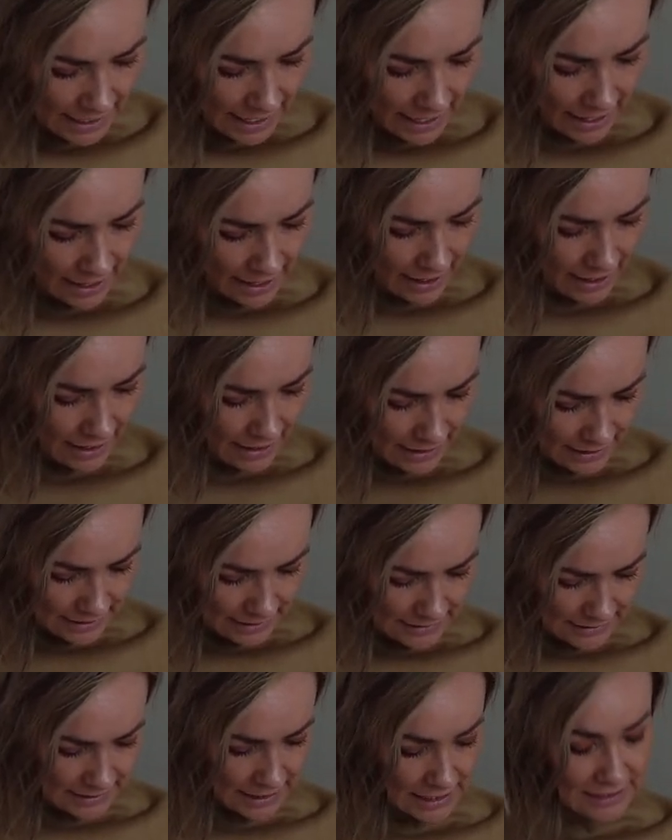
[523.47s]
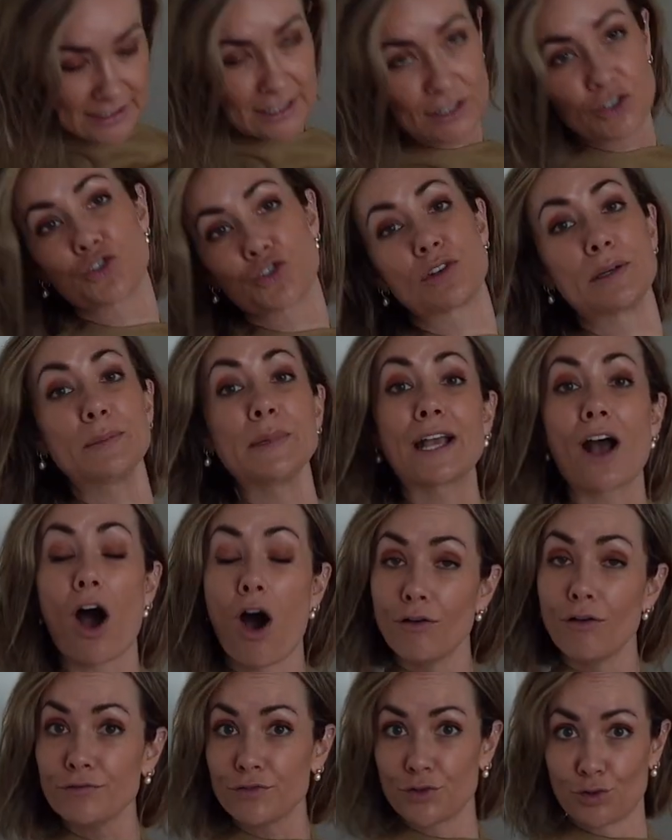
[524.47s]
and it's extremely
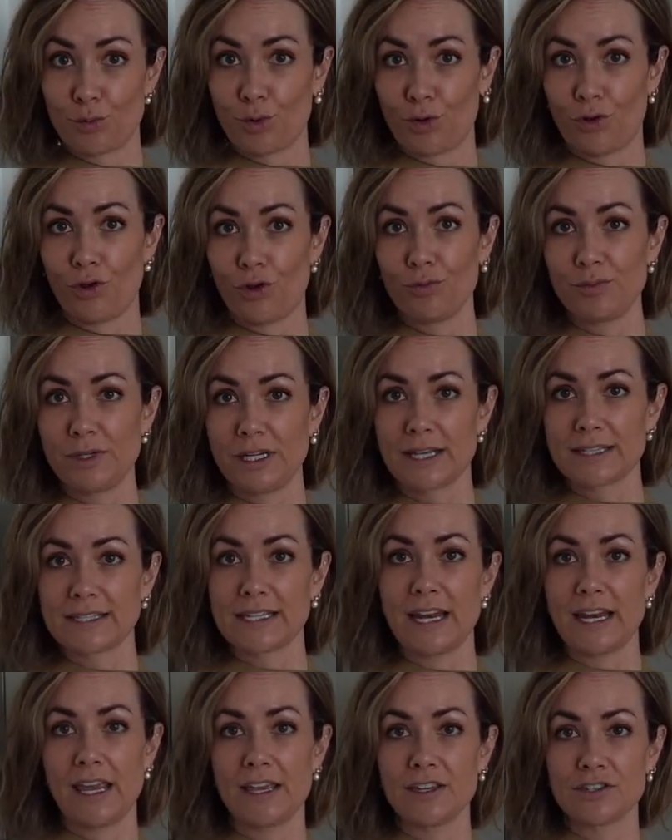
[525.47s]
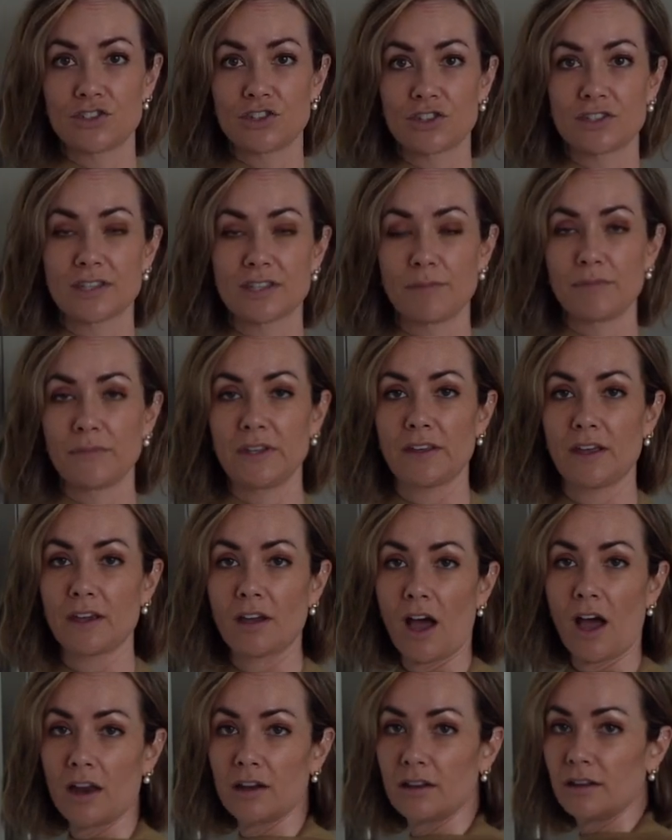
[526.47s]
comfortable because it is just something that
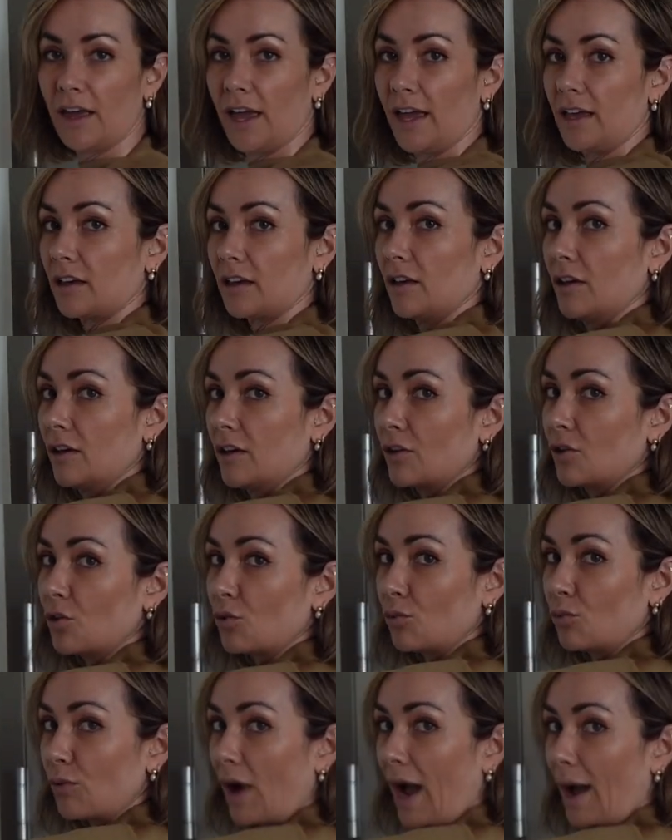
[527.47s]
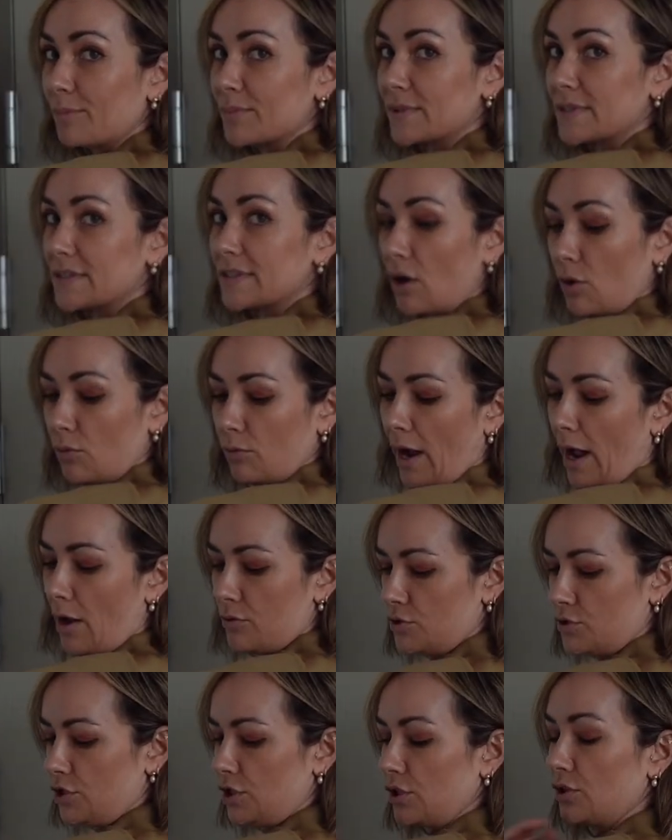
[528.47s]
kind of like wraps
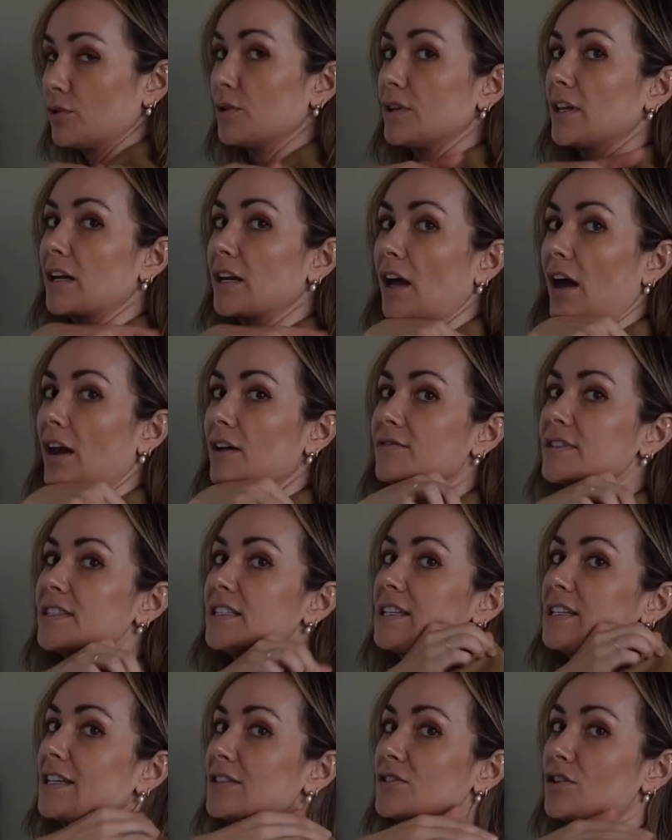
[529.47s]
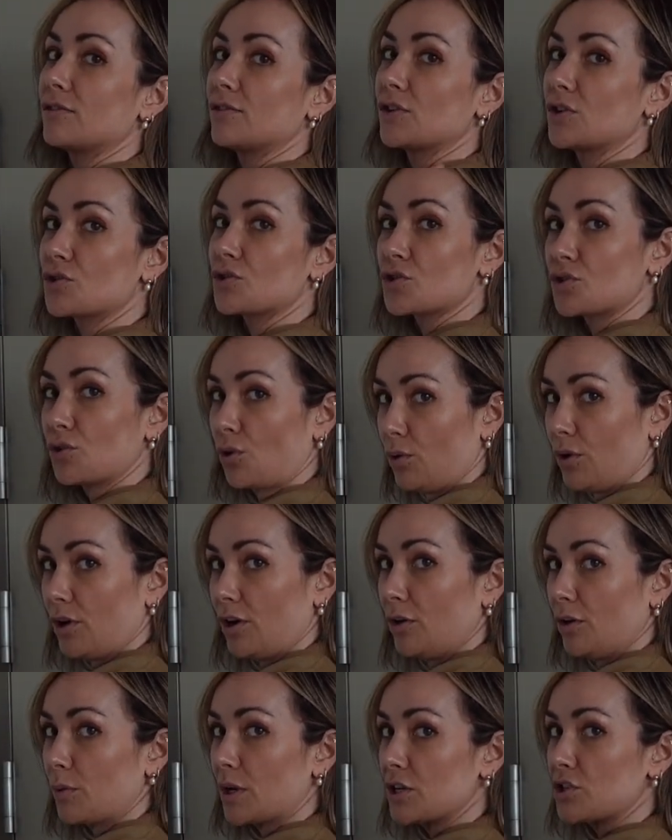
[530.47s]
around you and then kind of slings over your
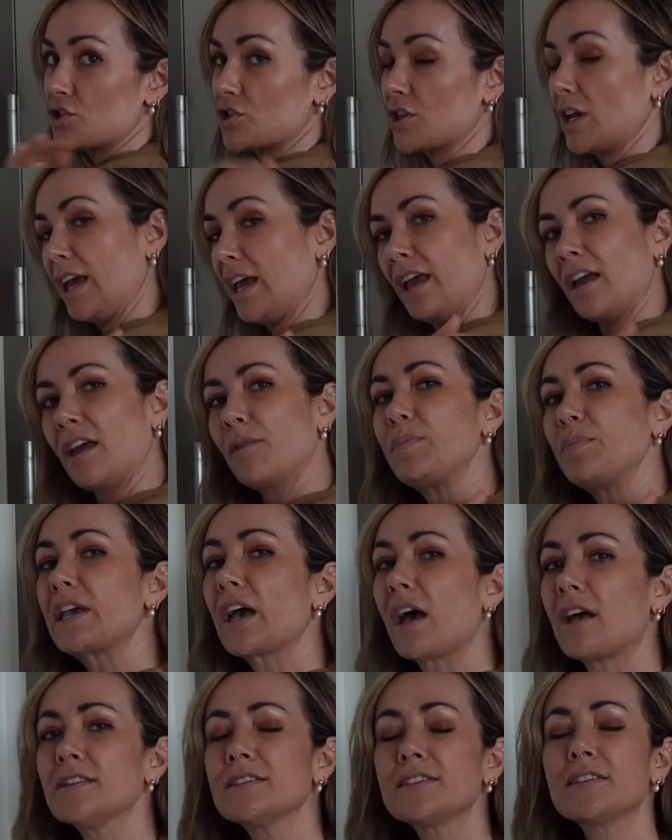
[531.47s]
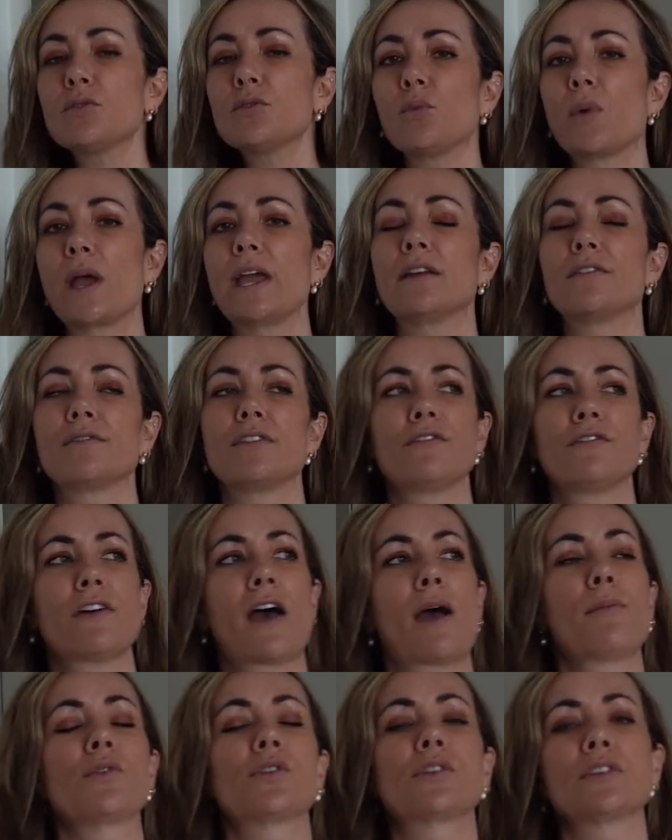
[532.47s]
shoulder, which, because the weight of the
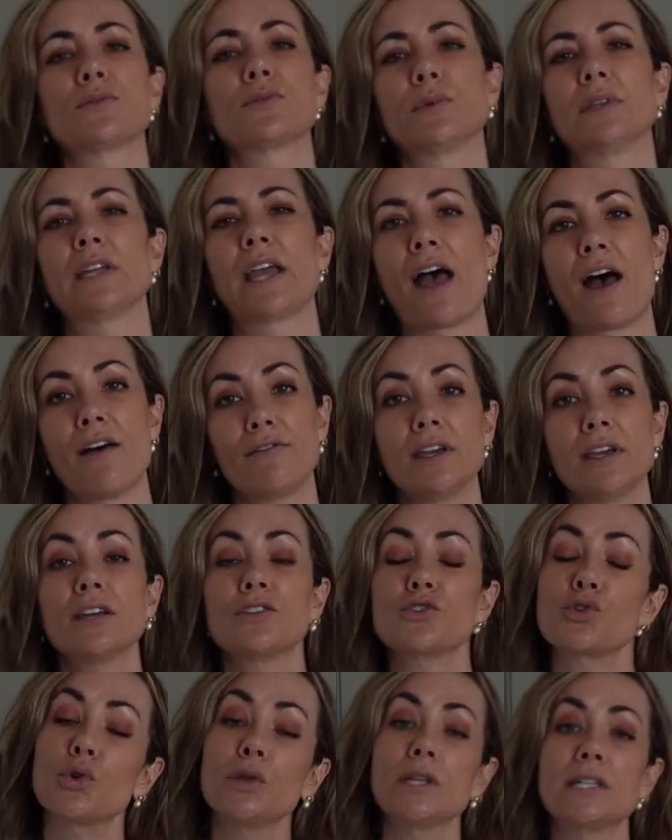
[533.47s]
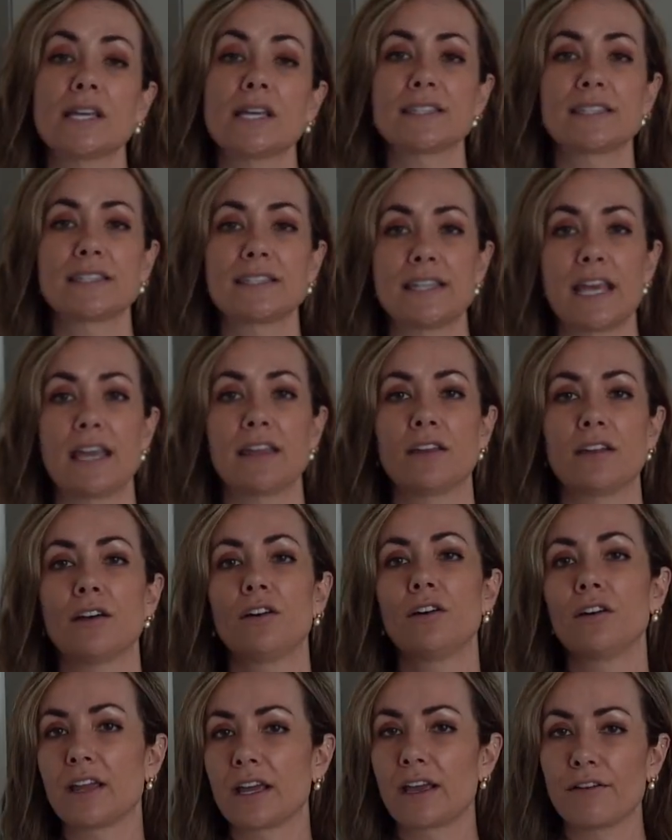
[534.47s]
fabric is really heavy, it truly does stay there.
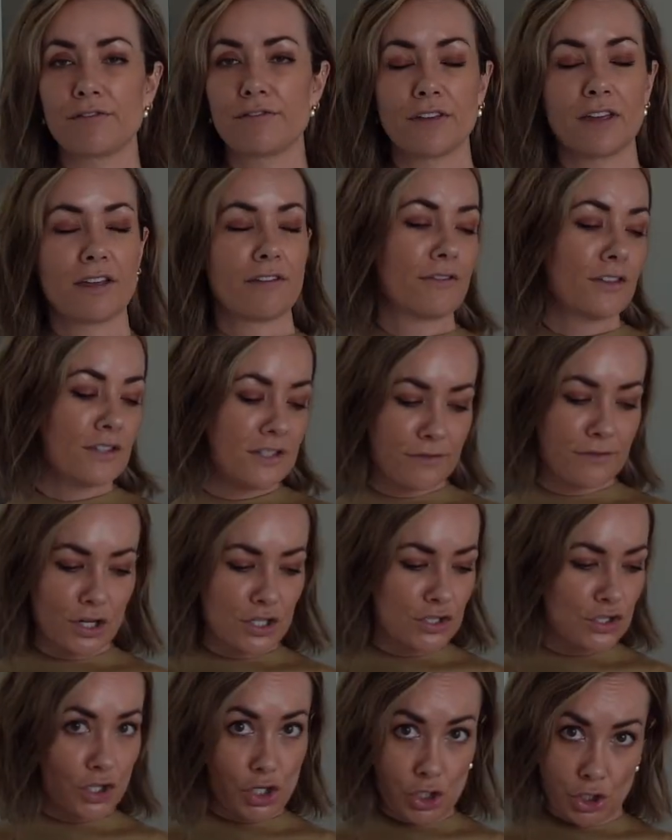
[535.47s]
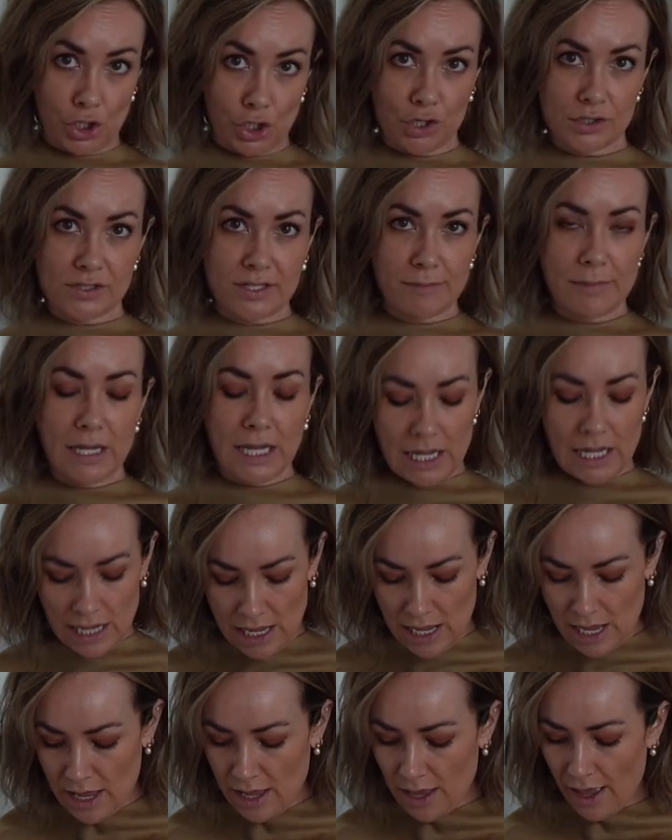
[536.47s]
Like it feels very secure to me.
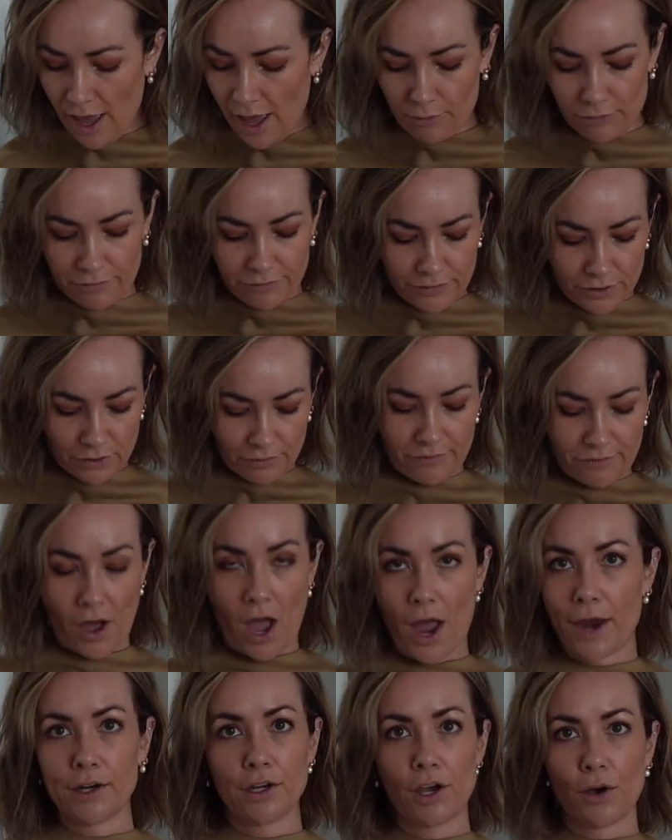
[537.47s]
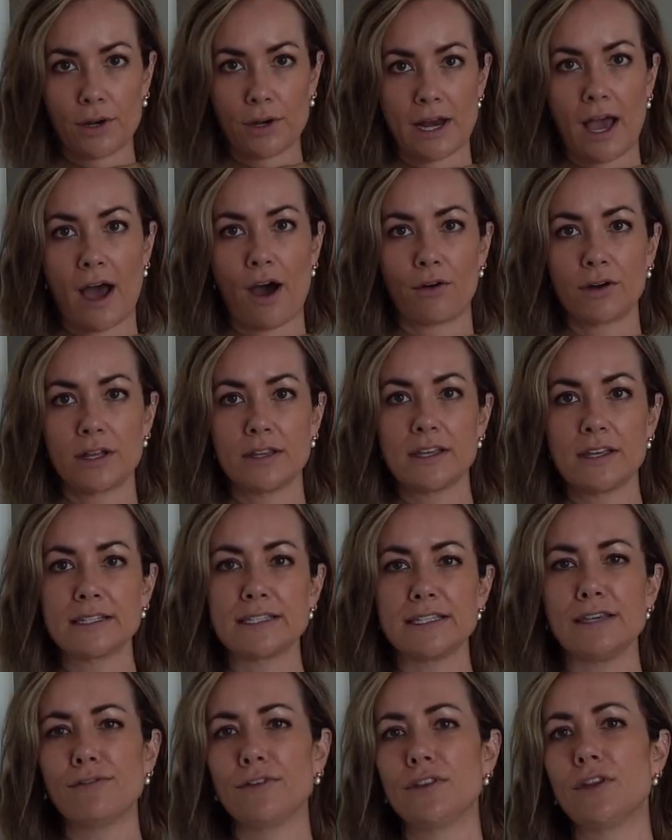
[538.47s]
I would feel fine going out in
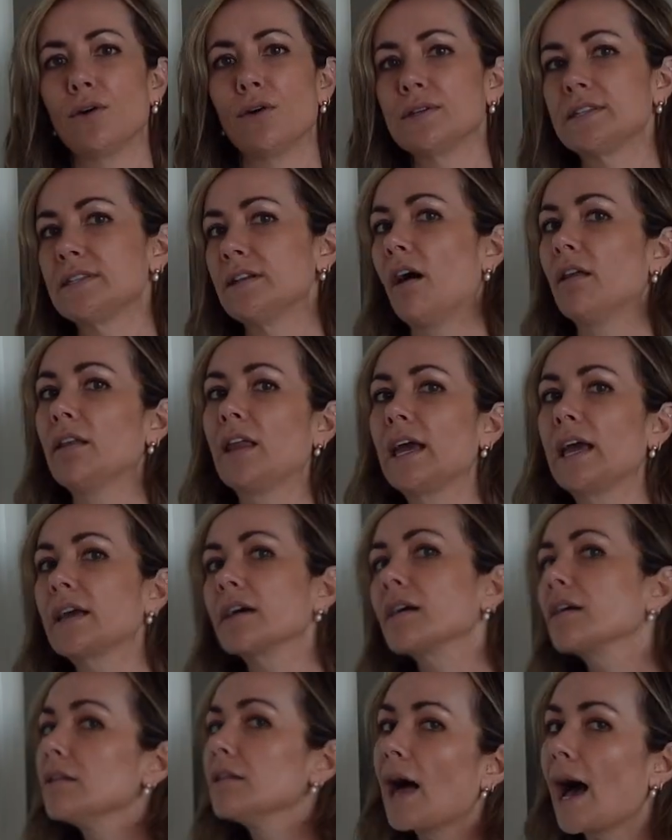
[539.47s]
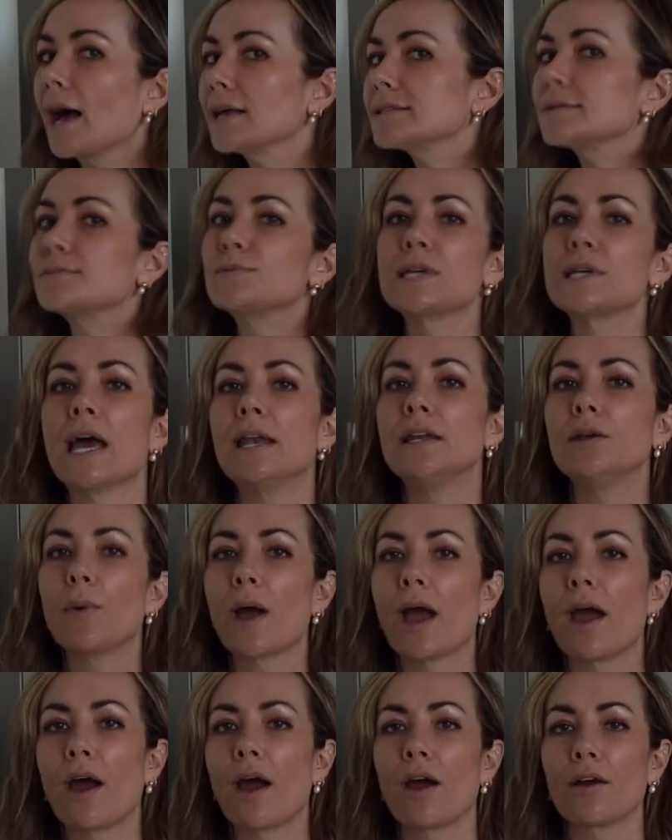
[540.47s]
this, even though it's not like clasped
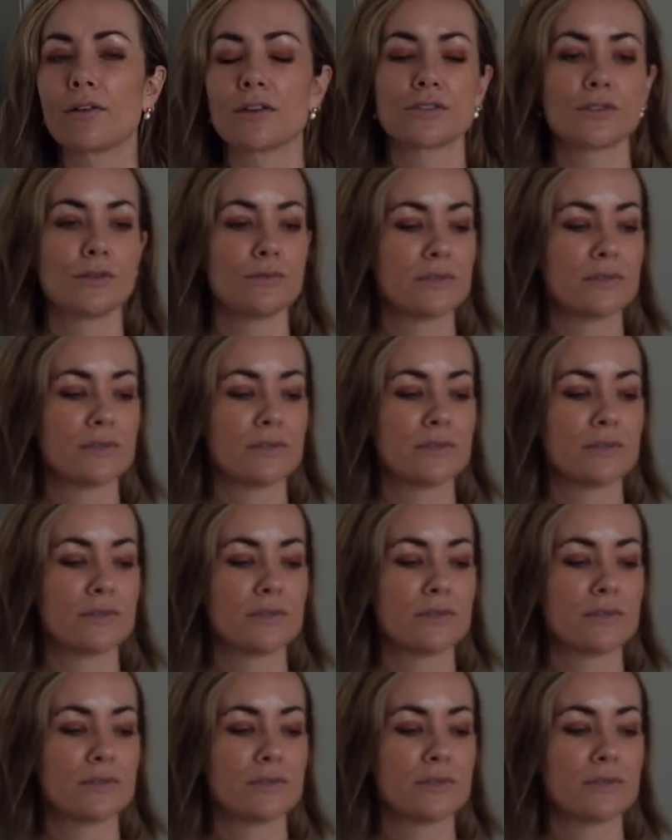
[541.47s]
anywhere. There's no